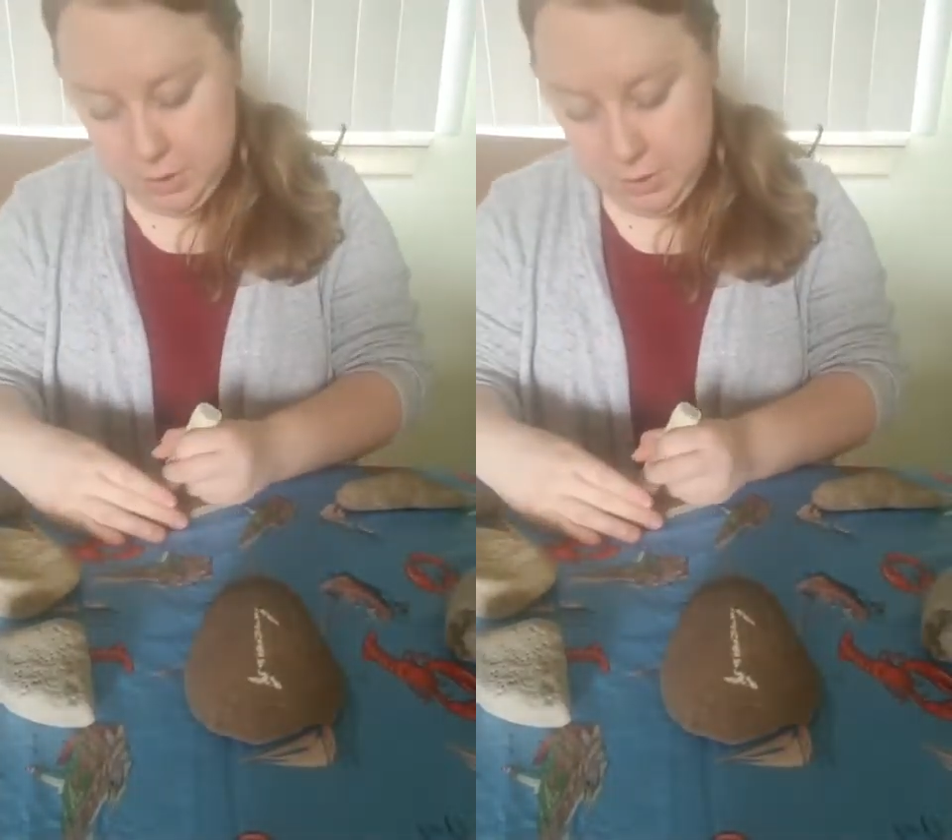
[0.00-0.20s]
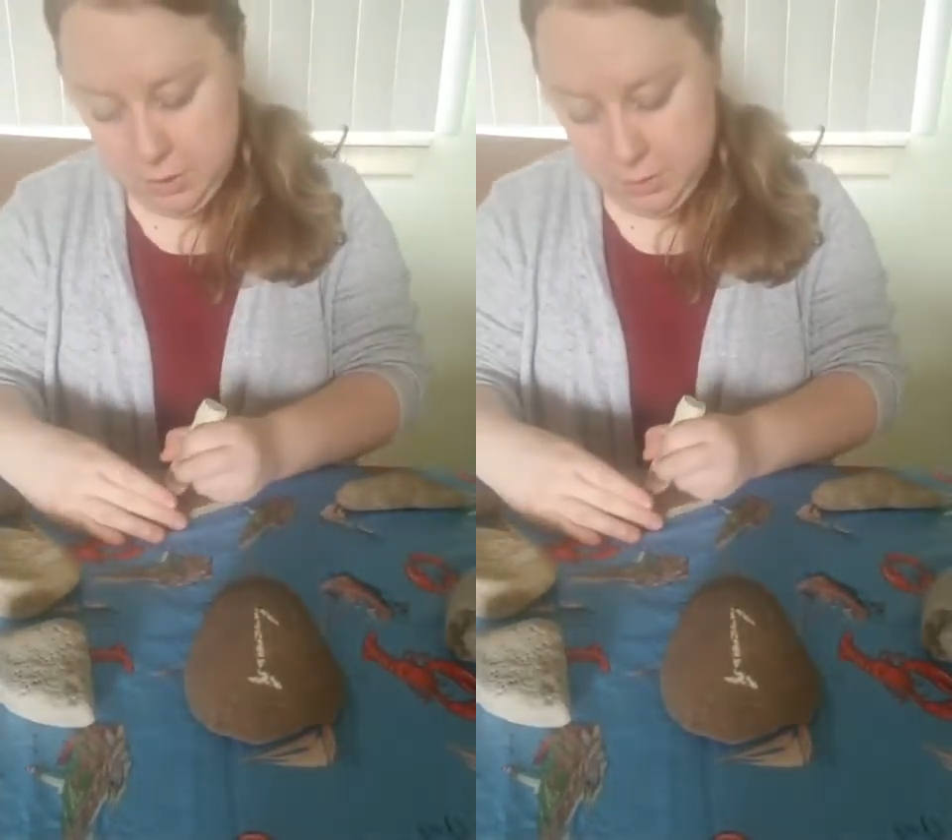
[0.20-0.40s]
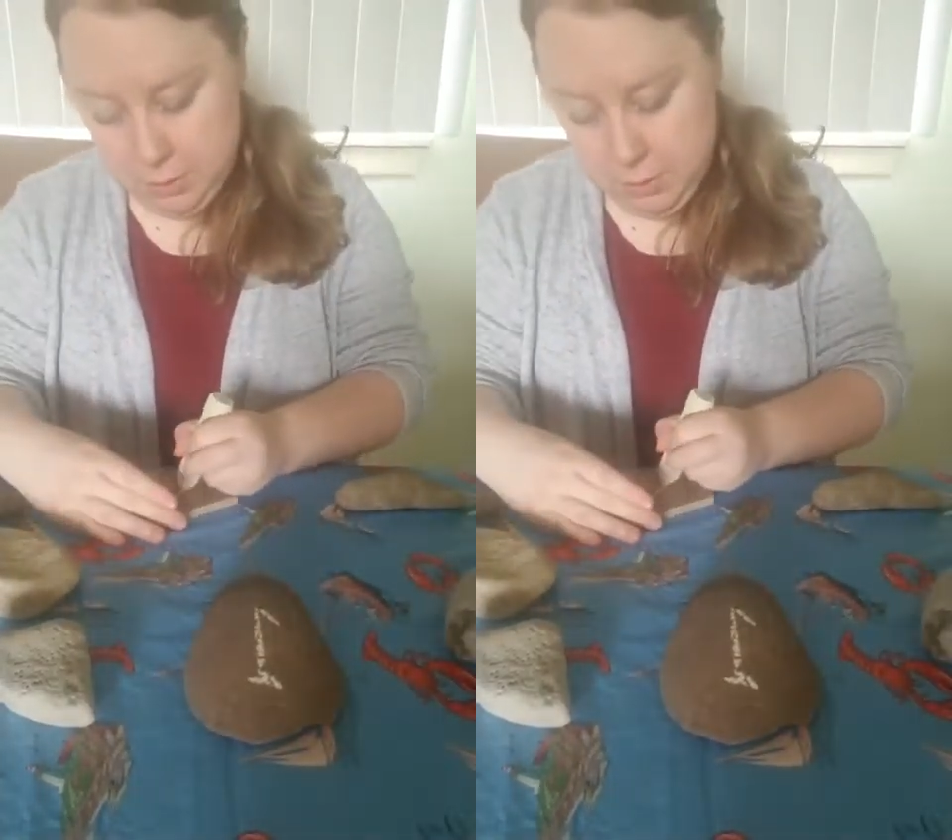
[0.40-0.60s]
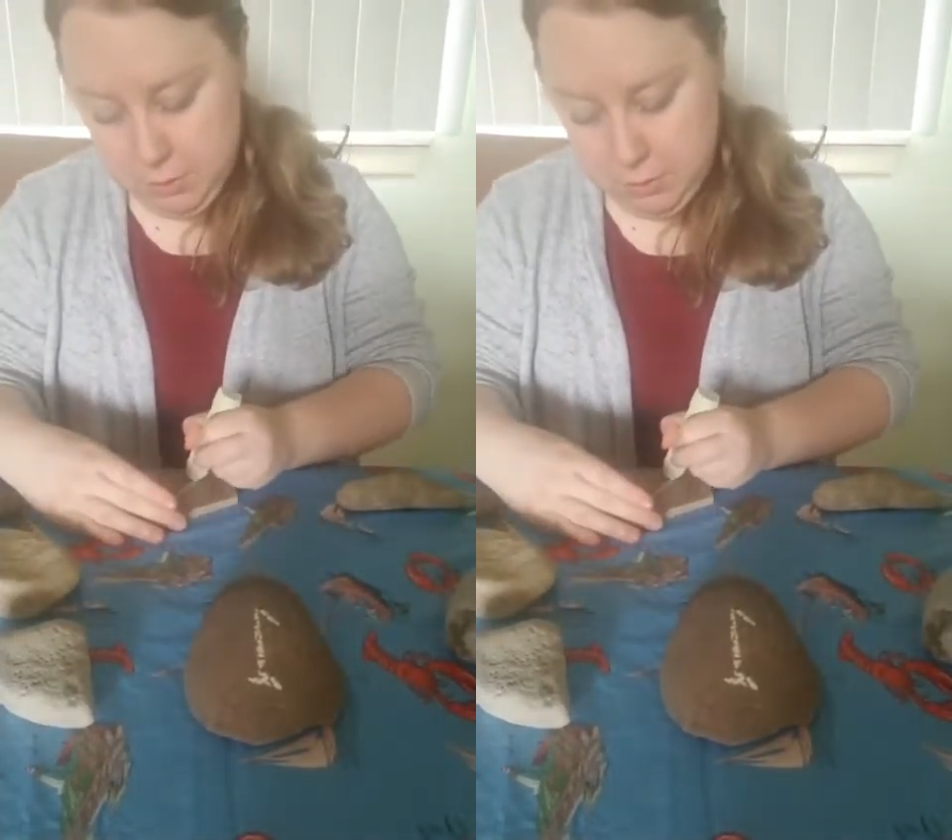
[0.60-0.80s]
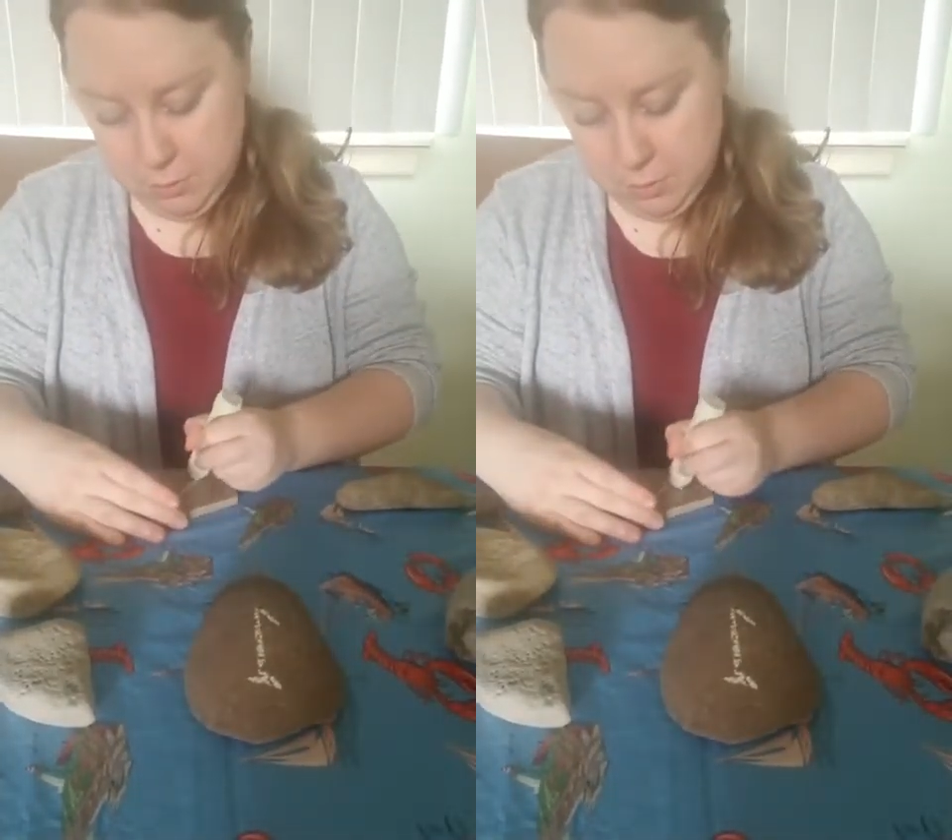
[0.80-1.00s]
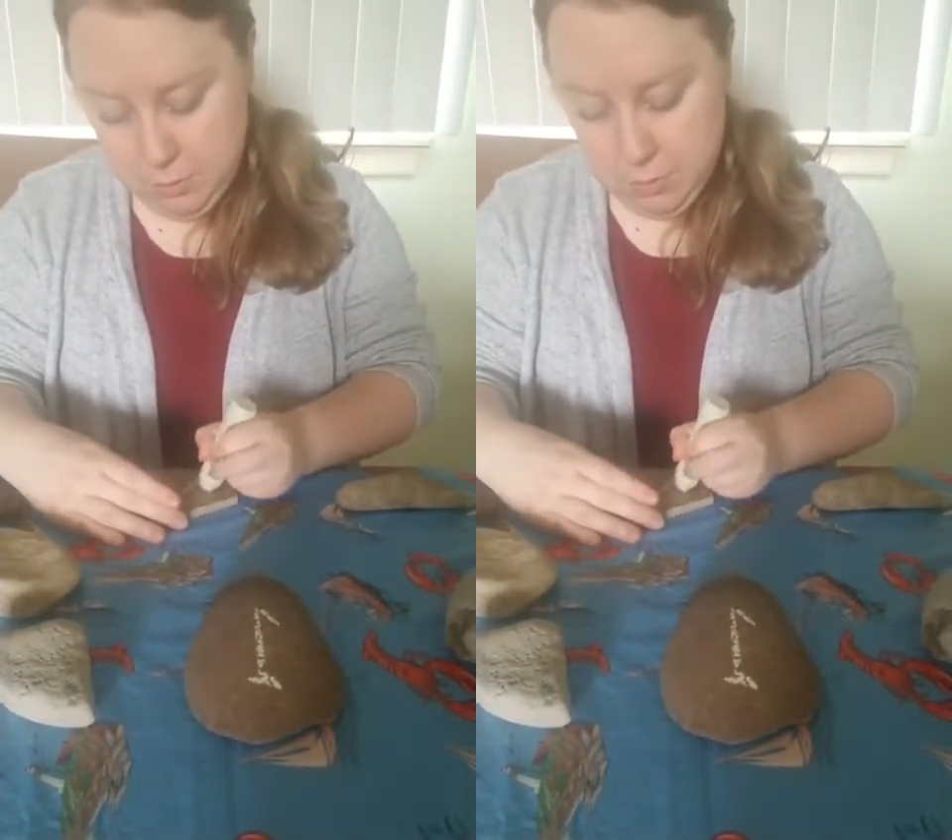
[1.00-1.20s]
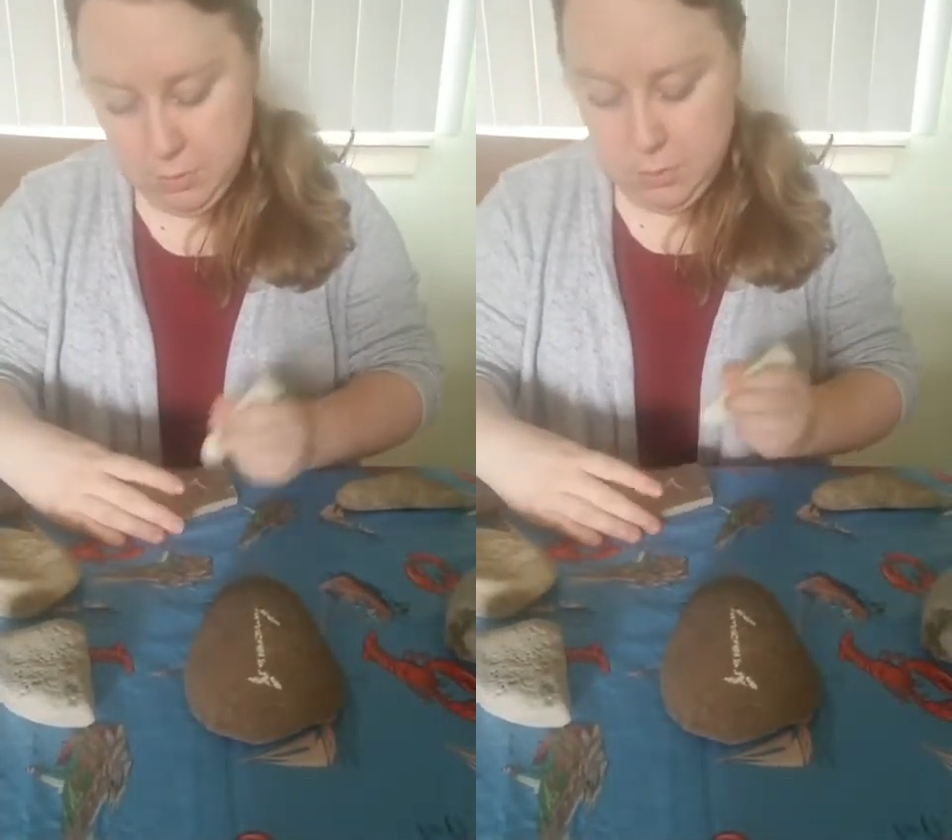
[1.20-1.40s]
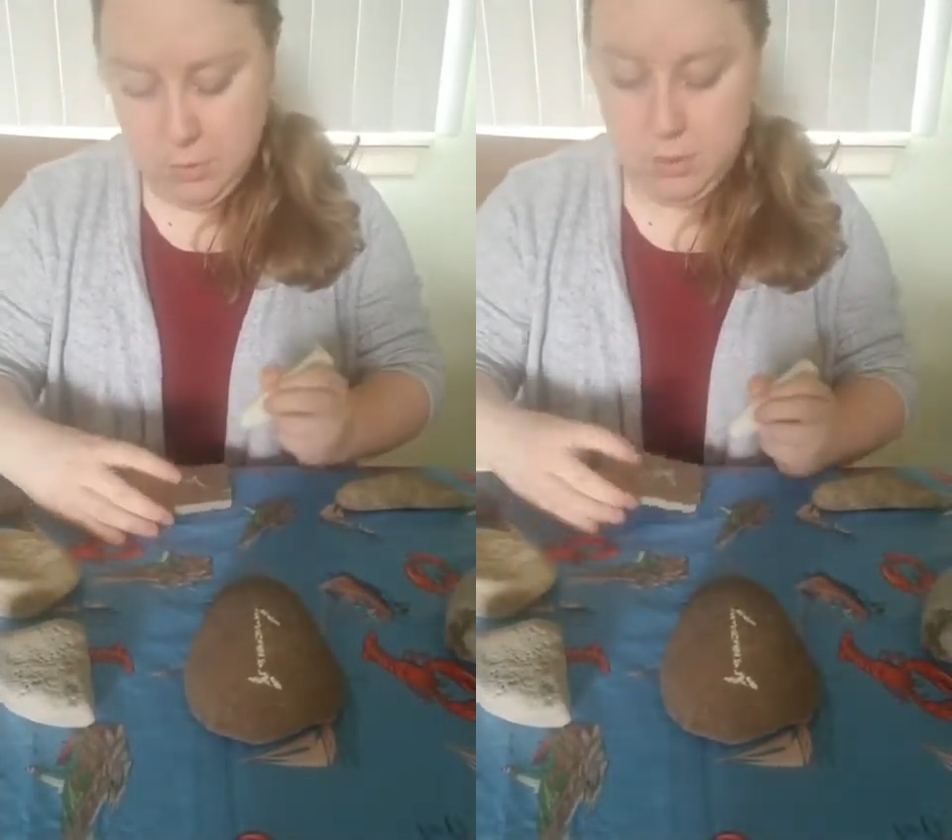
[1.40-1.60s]
two.
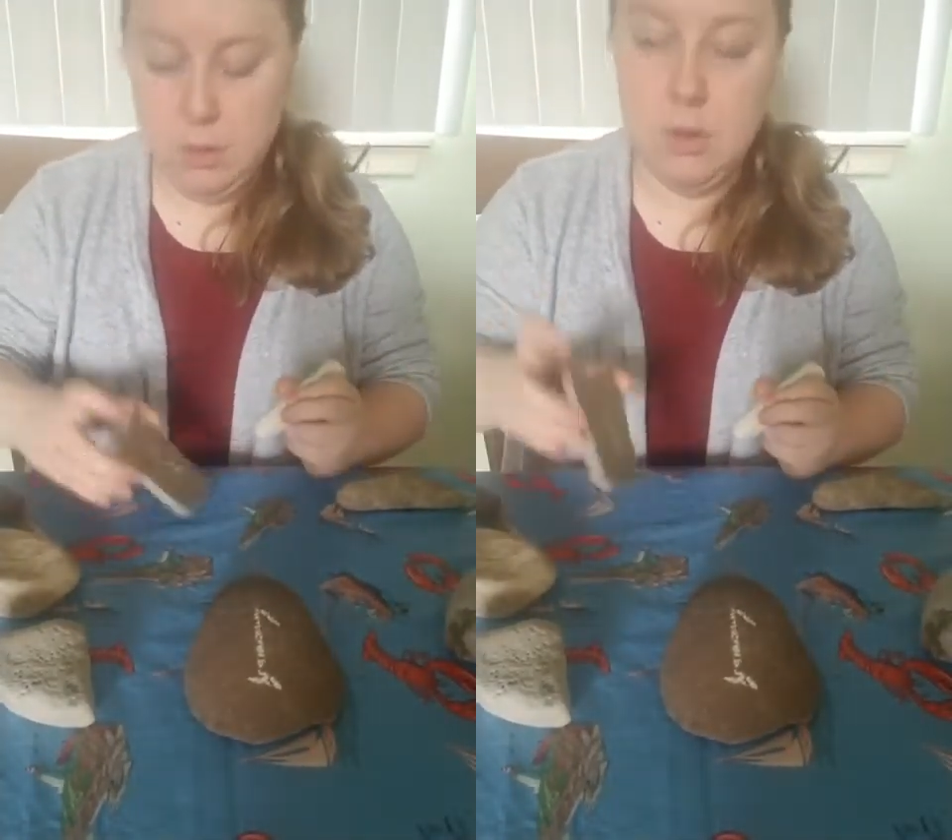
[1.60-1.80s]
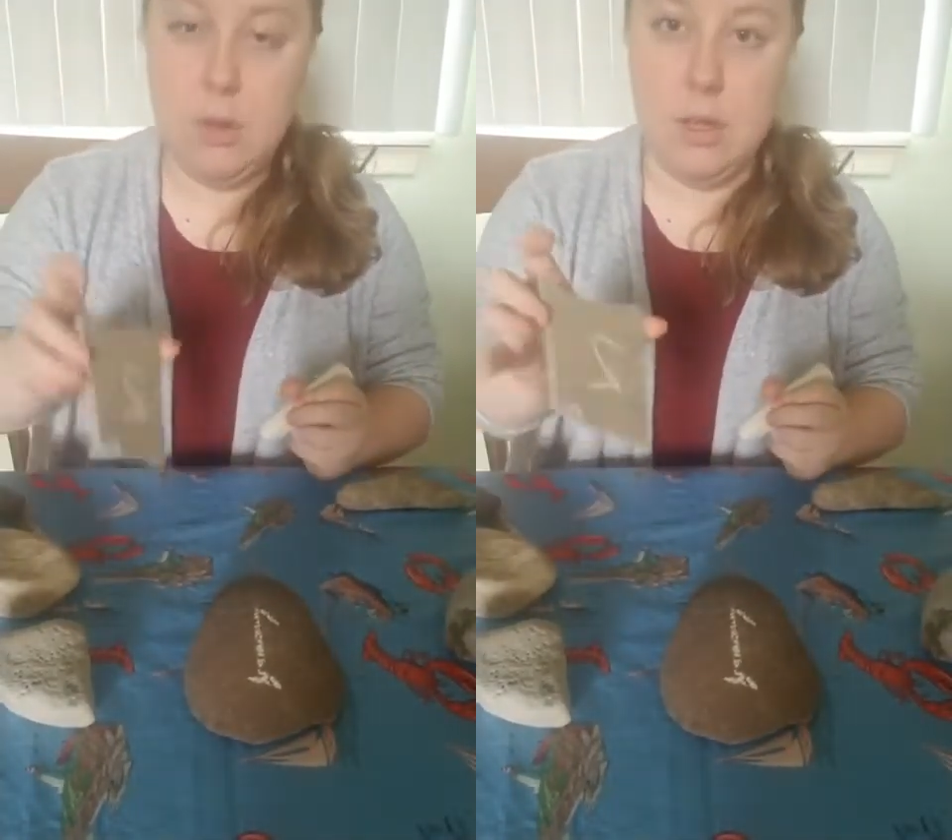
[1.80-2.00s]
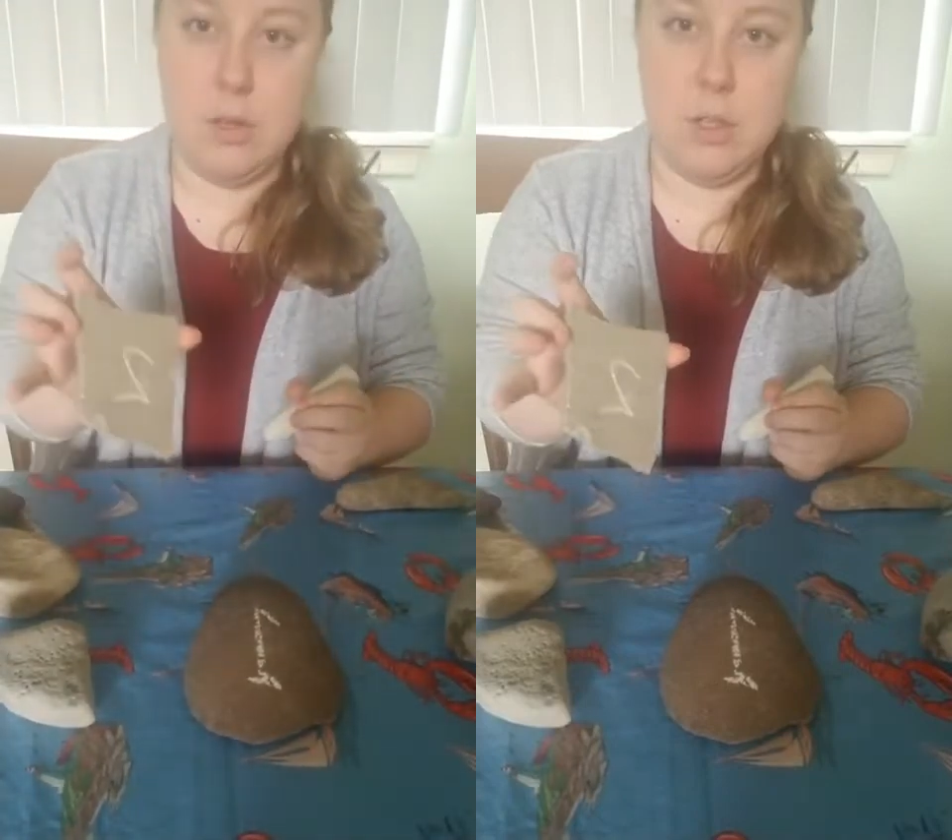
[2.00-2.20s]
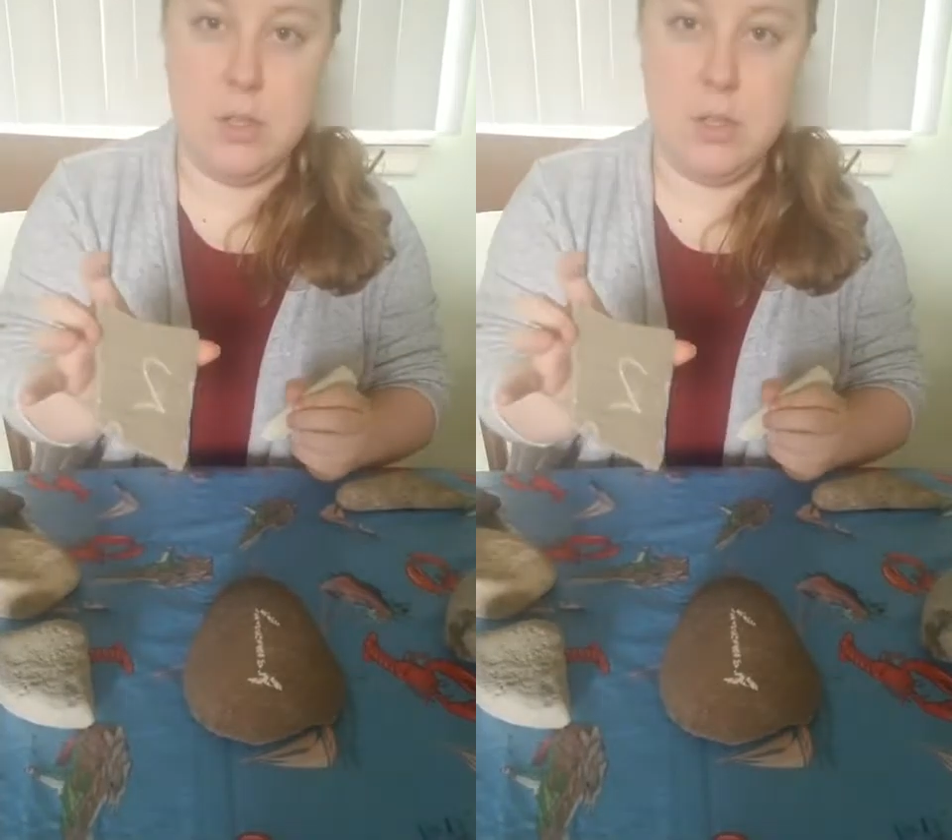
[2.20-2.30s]
There's